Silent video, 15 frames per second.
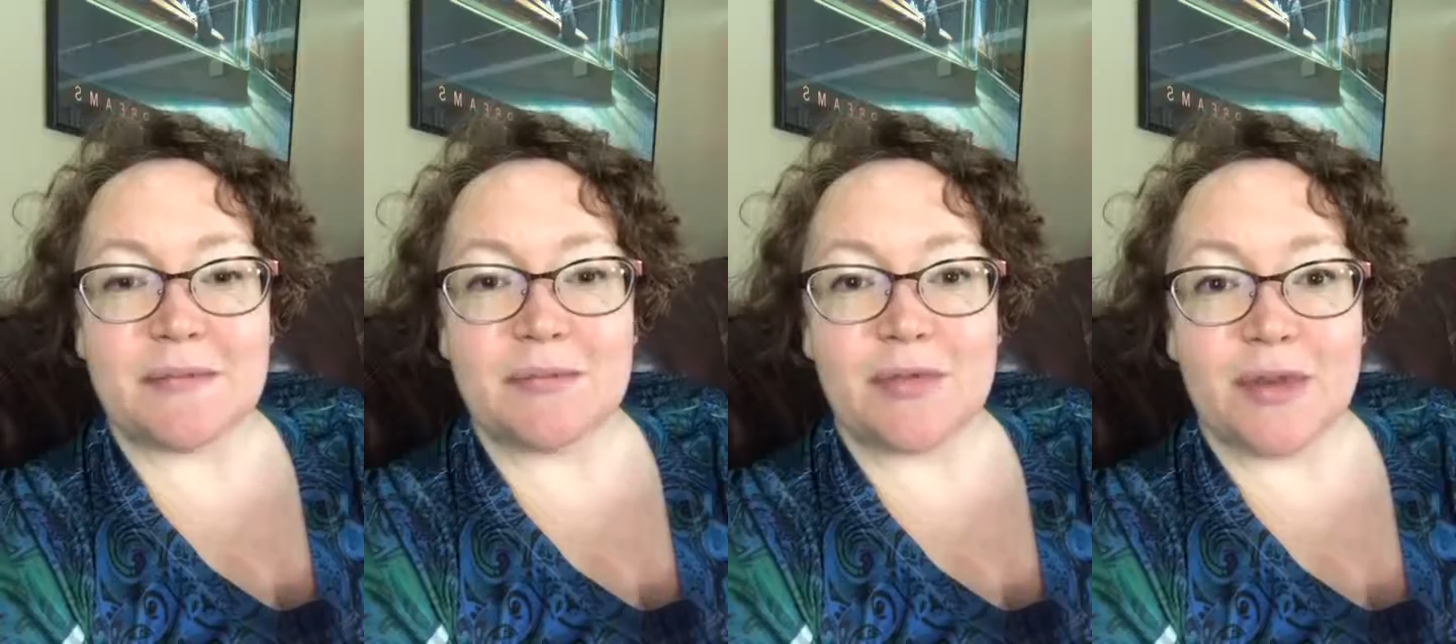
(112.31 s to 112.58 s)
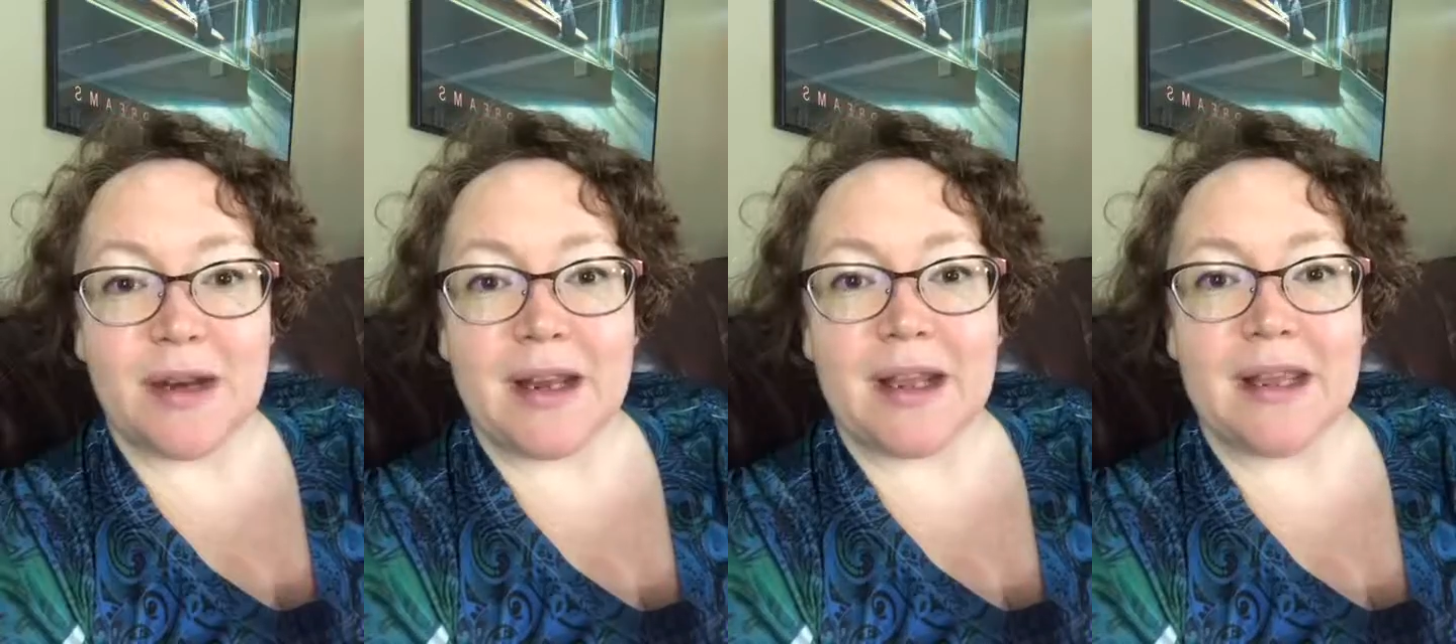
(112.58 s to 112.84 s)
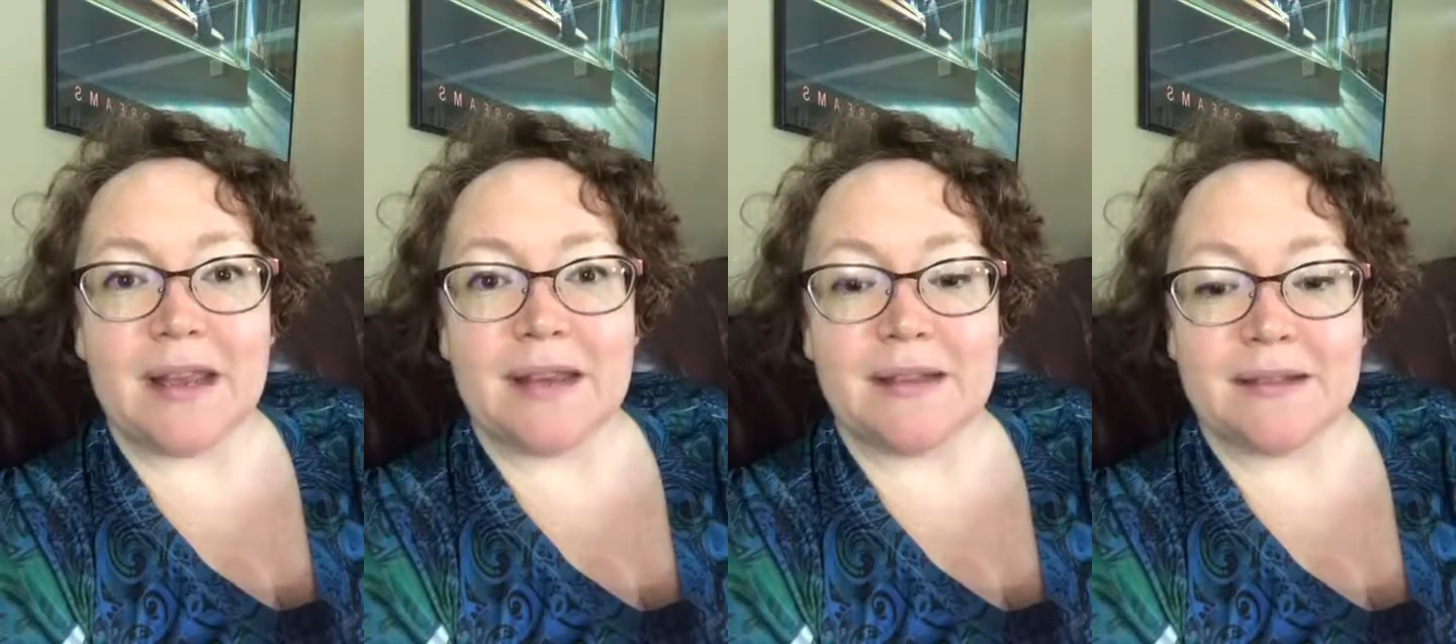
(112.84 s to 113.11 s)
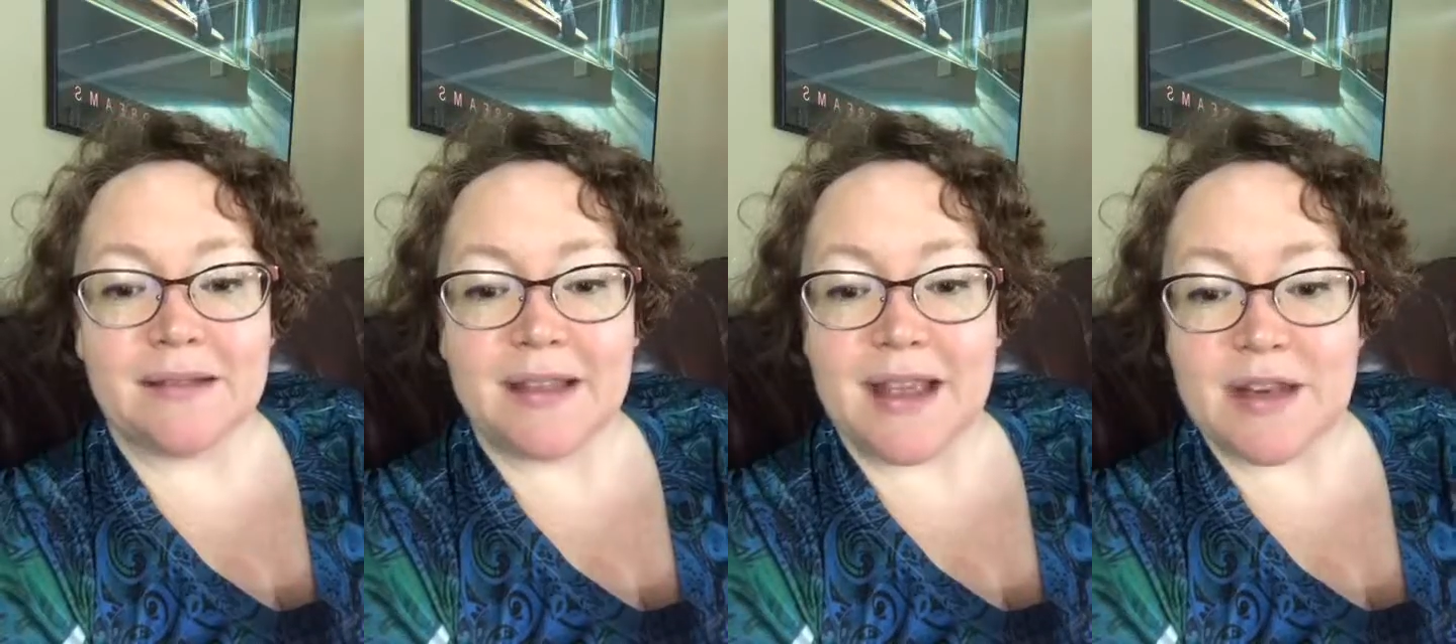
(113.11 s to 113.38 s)
pretty
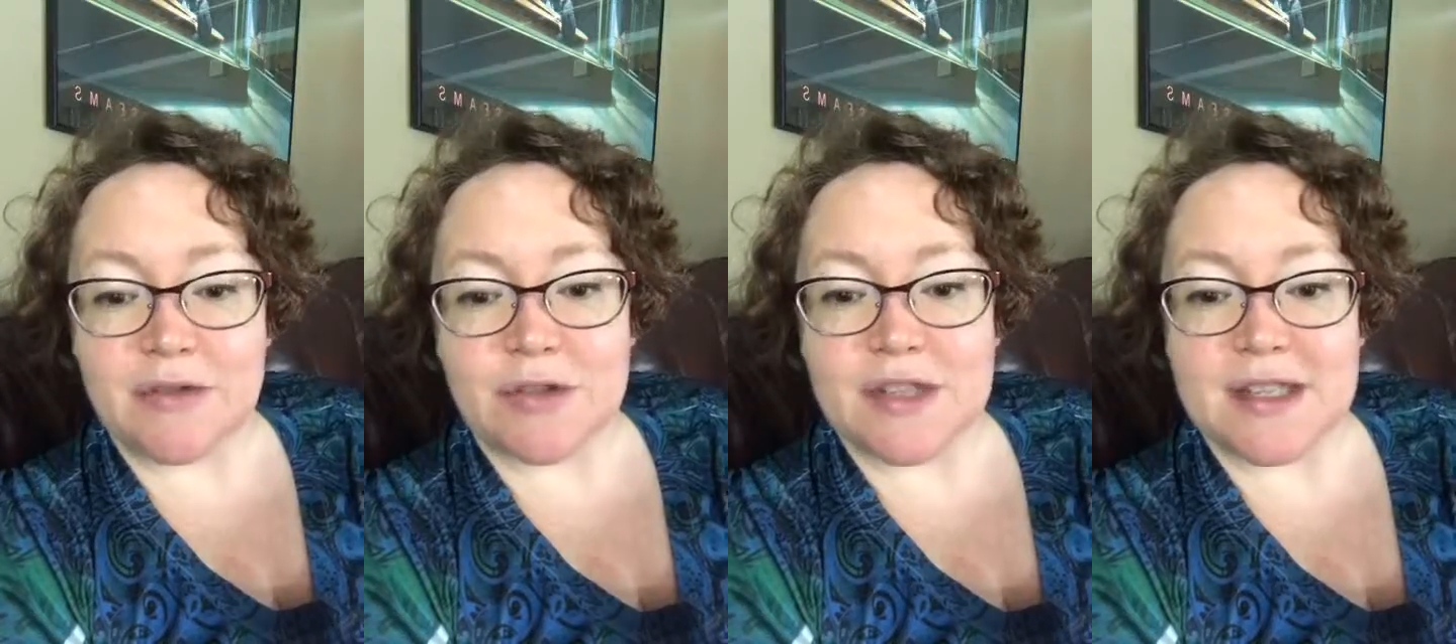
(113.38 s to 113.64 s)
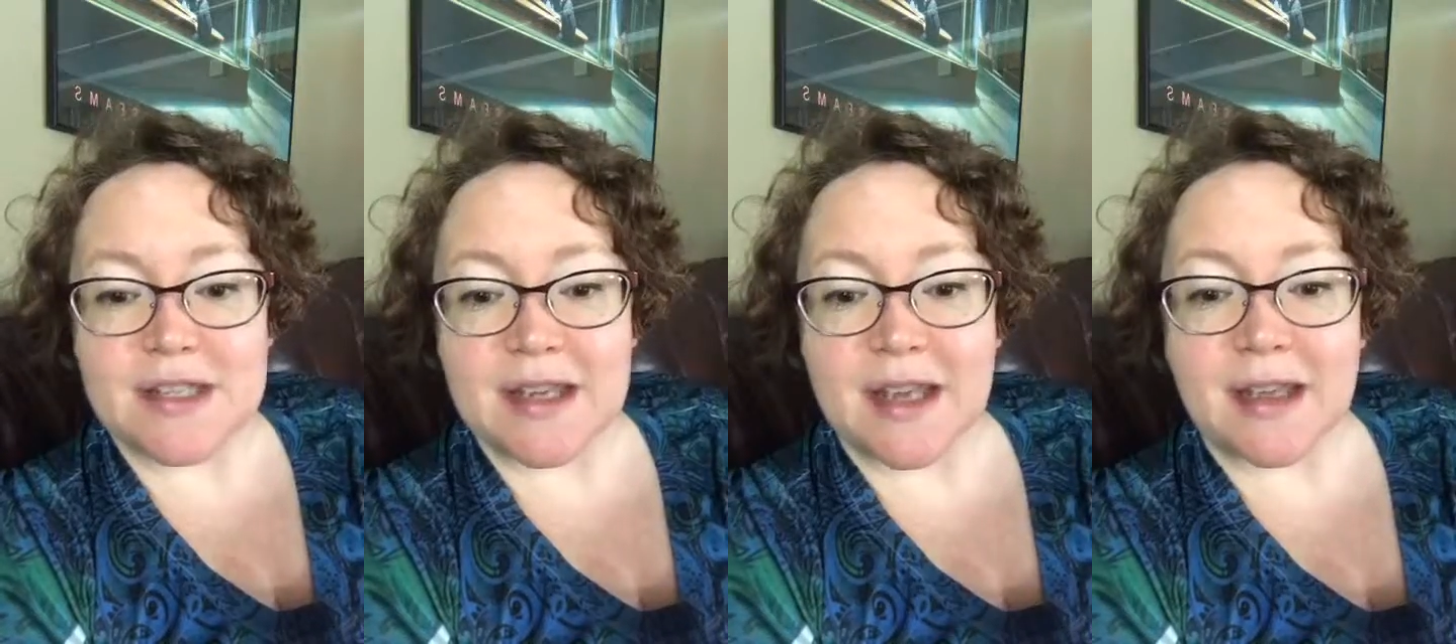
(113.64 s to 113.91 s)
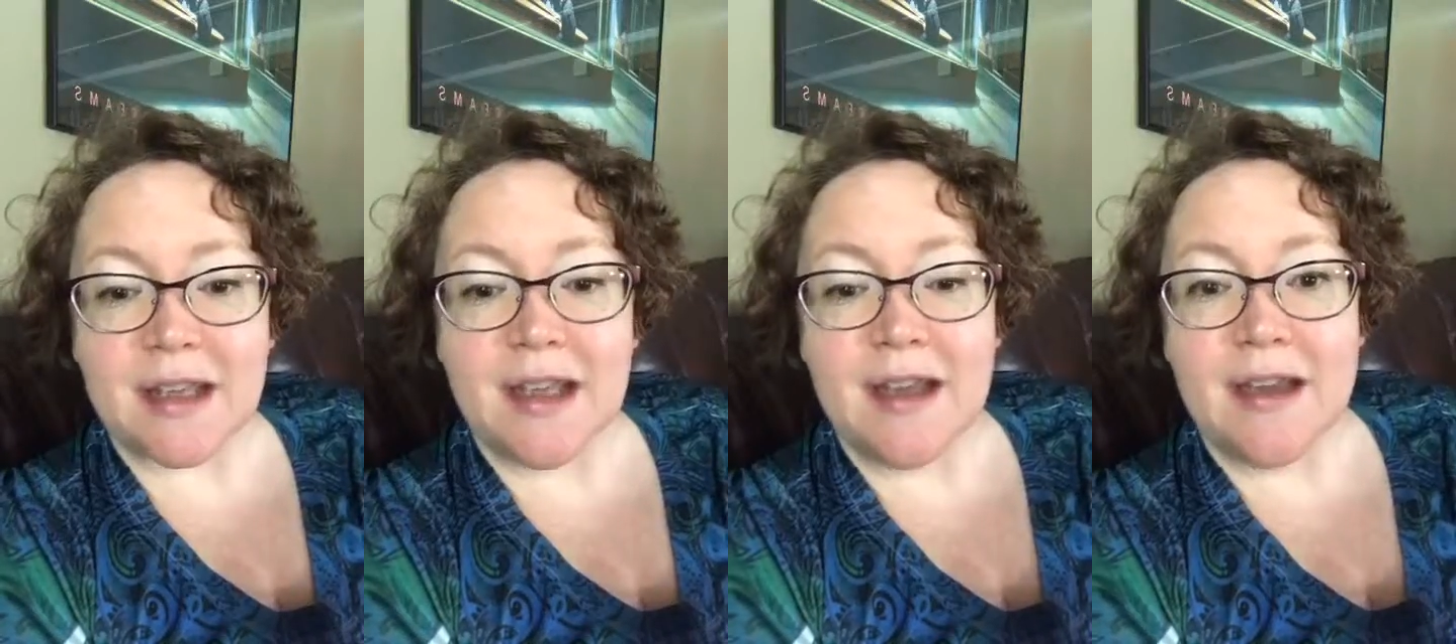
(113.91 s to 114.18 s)
interesting.